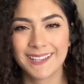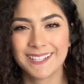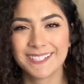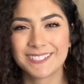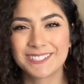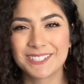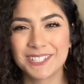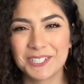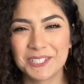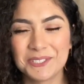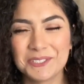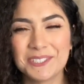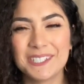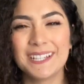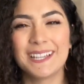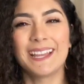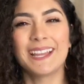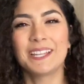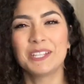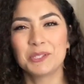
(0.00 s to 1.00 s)
So
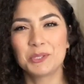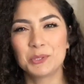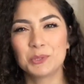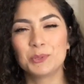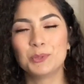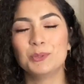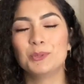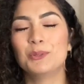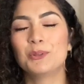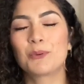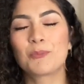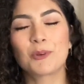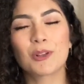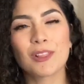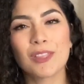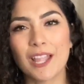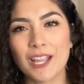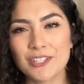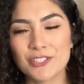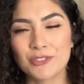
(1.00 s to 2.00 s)
anywho, no more
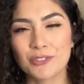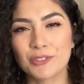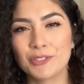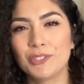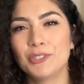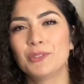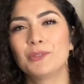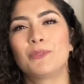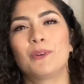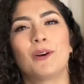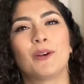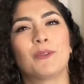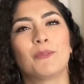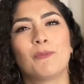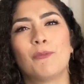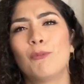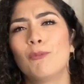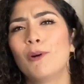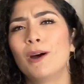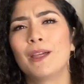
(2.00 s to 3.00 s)
lecturing you
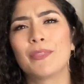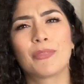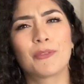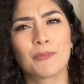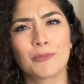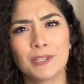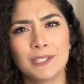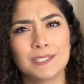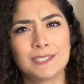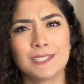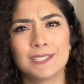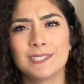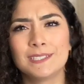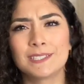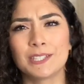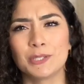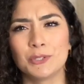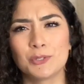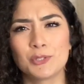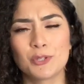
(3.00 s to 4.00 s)
on what the reason is
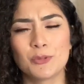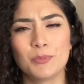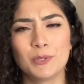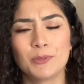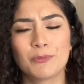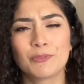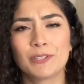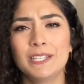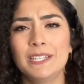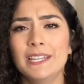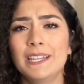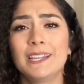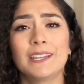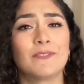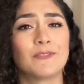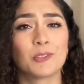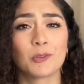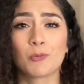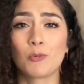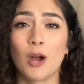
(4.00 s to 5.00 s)
that you should be reading.
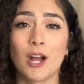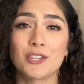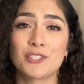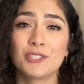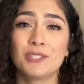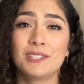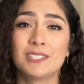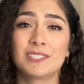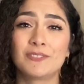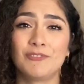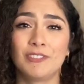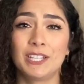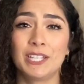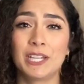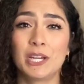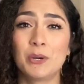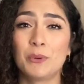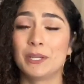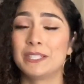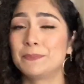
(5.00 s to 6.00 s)
If you're watching this
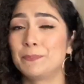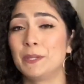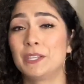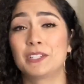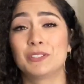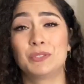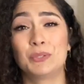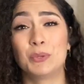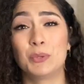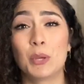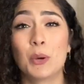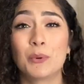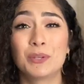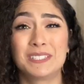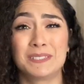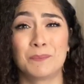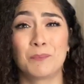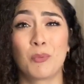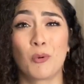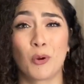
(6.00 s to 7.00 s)
video, it's because you know
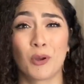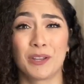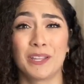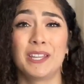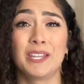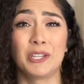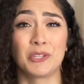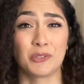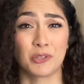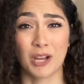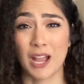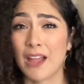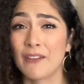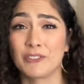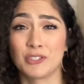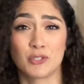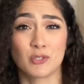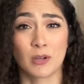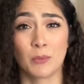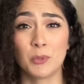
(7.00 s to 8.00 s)
it's important and you're
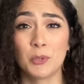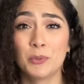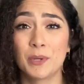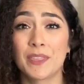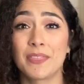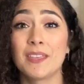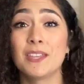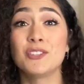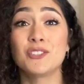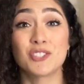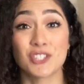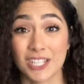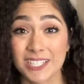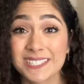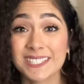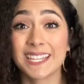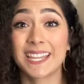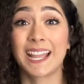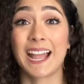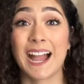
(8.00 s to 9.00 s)
having trouble with it,
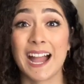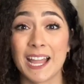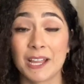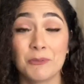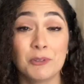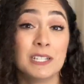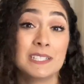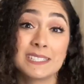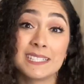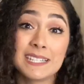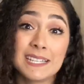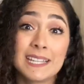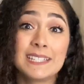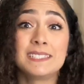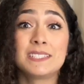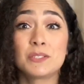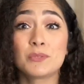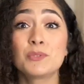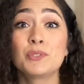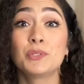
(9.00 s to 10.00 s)
just like I was, and I
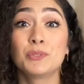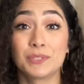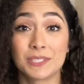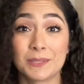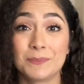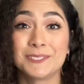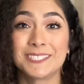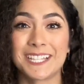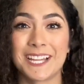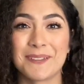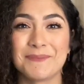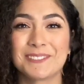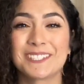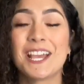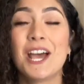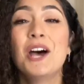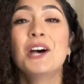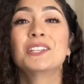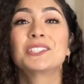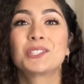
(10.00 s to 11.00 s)
still do sometimes.
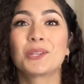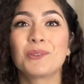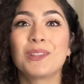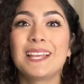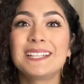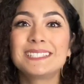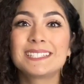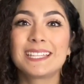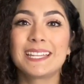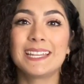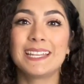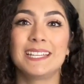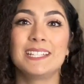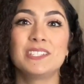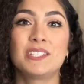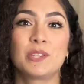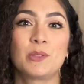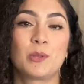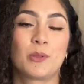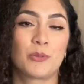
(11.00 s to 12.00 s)
So let's get
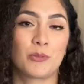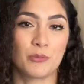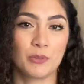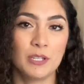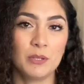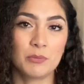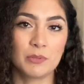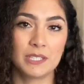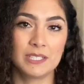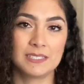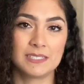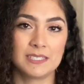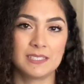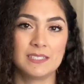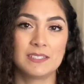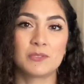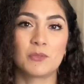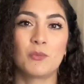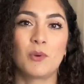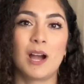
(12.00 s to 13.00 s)
into the 3
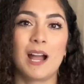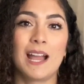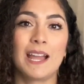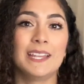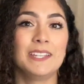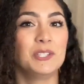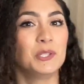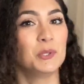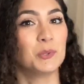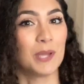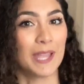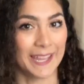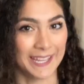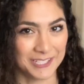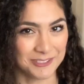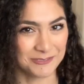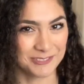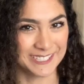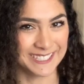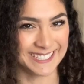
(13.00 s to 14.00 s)
reasons why you
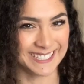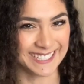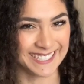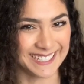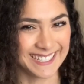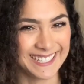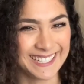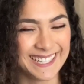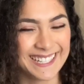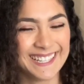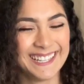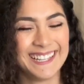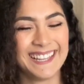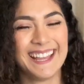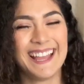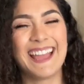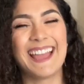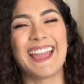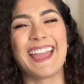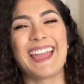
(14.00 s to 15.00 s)
hate reading
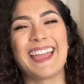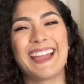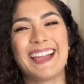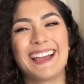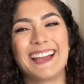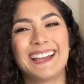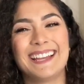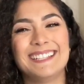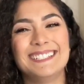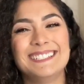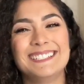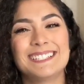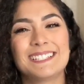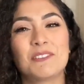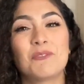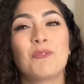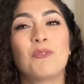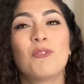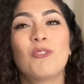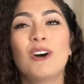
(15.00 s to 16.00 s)
and
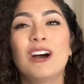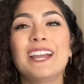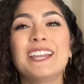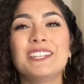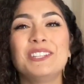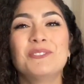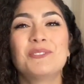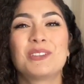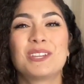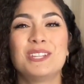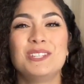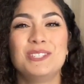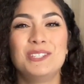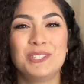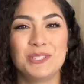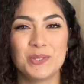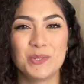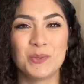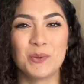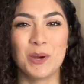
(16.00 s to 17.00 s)
what you can
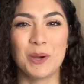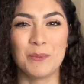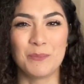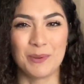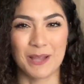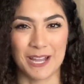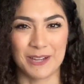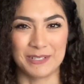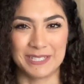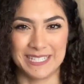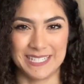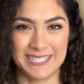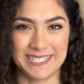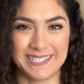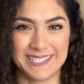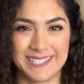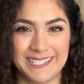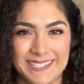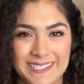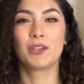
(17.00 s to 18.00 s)
do about
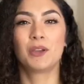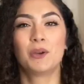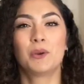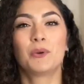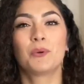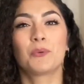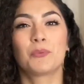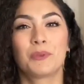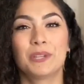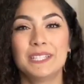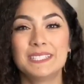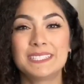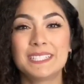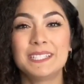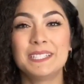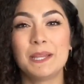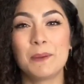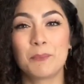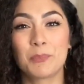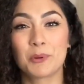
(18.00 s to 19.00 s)
it.
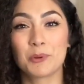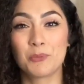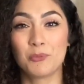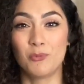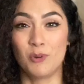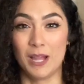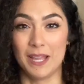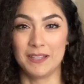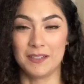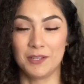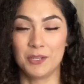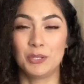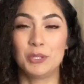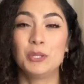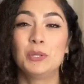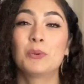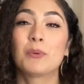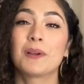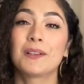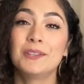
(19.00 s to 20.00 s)
Reason number 1,
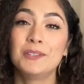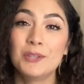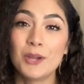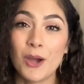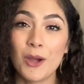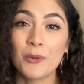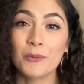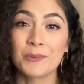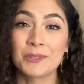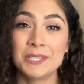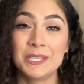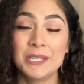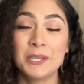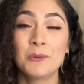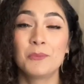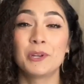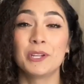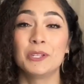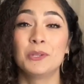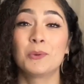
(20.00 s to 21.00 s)
you are not reading
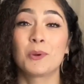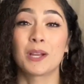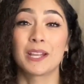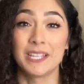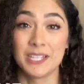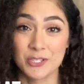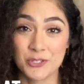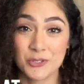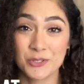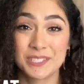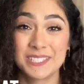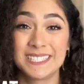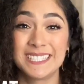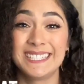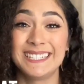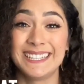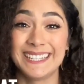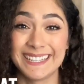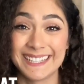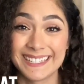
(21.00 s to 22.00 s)
what you are
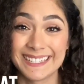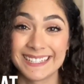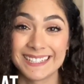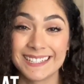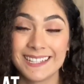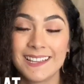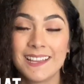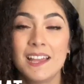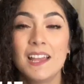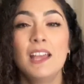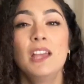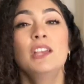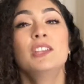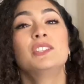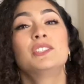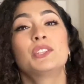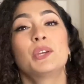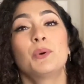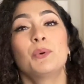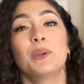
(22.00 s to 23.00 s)
interested in.
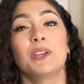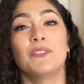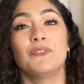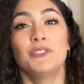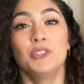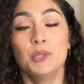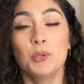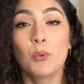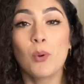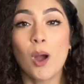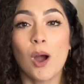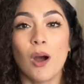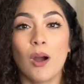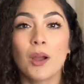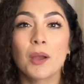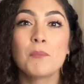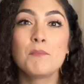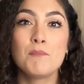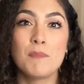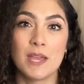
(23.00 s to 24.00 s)
So if you
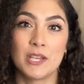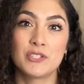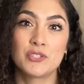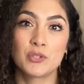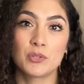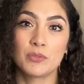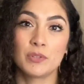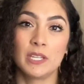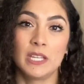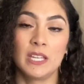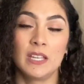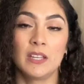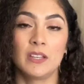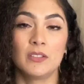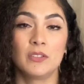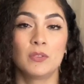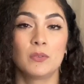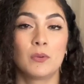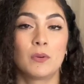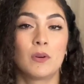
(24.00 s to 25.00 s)
are measuring
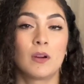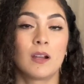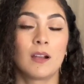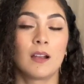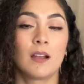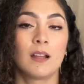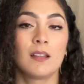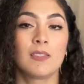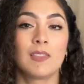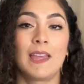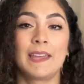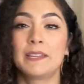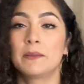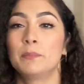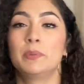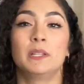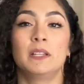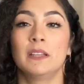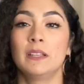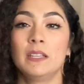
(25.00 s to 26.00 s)
your
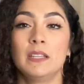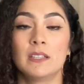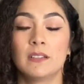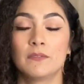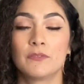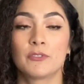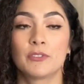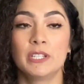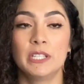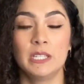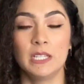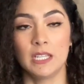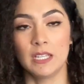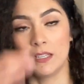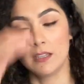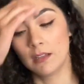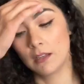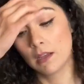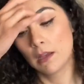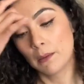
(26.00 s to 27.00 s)
likability of
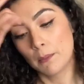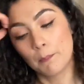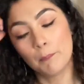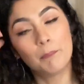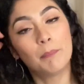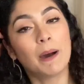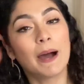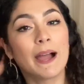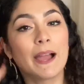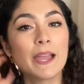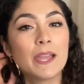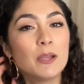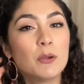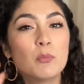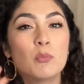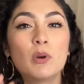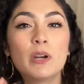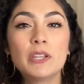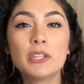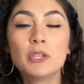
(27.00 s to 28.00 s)
reading by
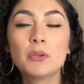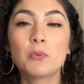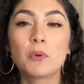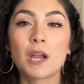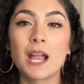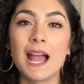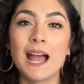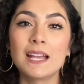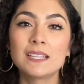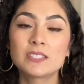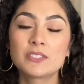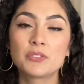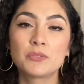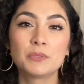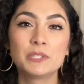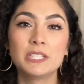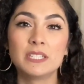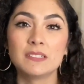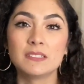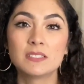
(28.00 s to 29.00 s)
what you were asked to
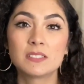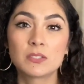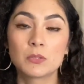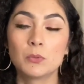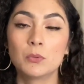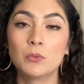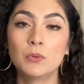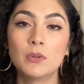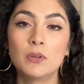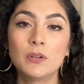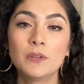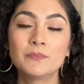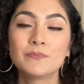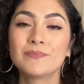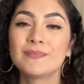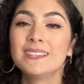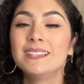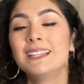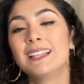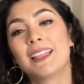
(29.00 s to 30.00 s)
read in school,
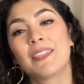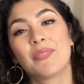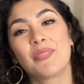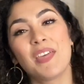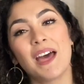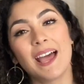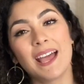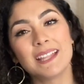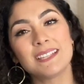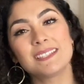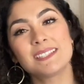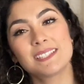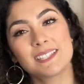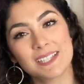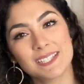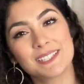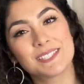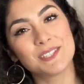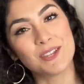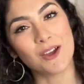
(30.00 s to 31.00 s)
that
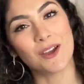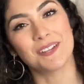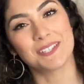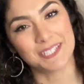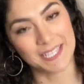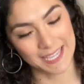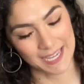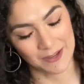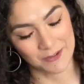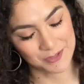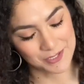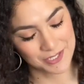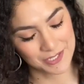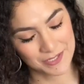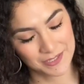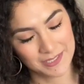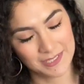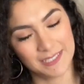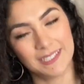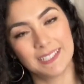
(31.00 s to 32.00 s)
does not count.
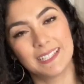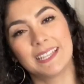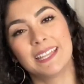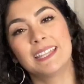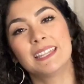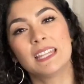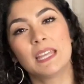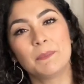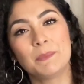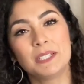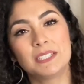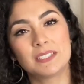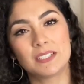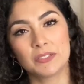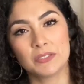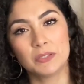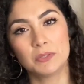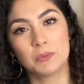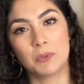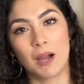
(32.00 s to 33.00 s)
And let me tell
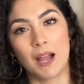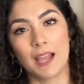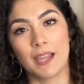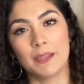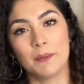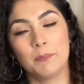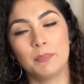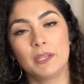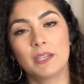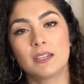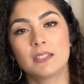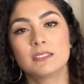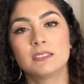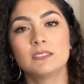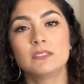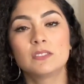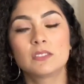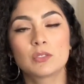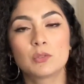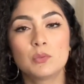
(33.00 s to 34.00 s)
you why. Because
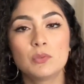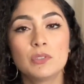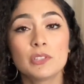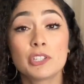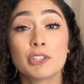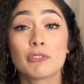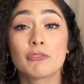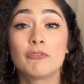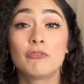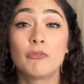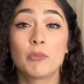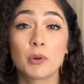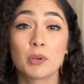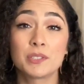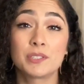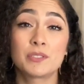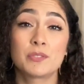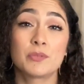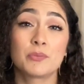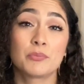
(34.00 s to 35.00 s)
in school, you're
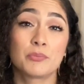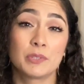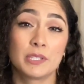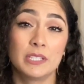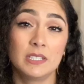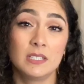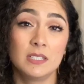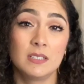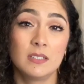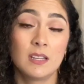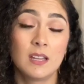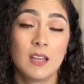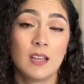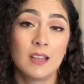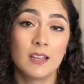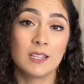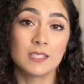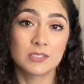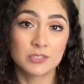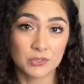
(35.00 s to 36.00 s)
forced to read
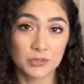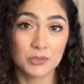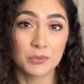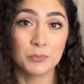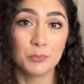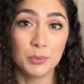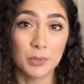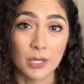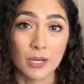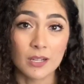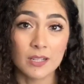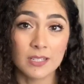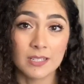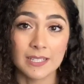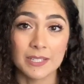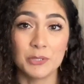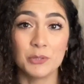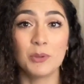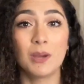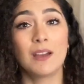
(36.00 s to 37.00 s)
a certain book
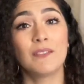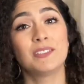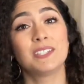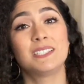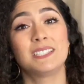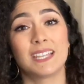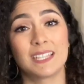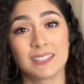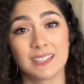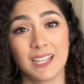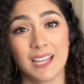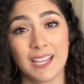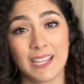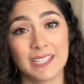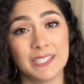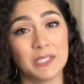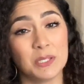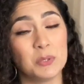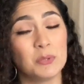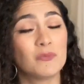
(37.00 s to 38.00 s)
and you have a
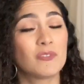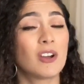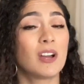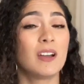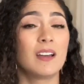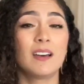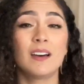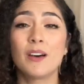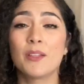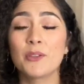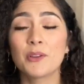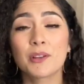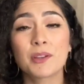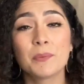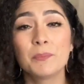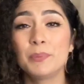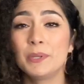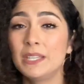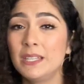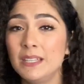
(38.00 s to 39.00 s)
deadline and you've got other
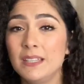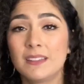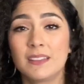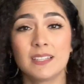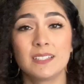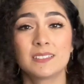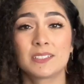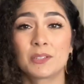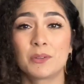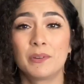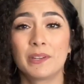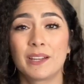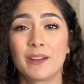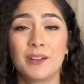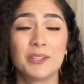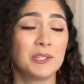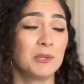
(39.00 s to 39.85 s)
competing things going on.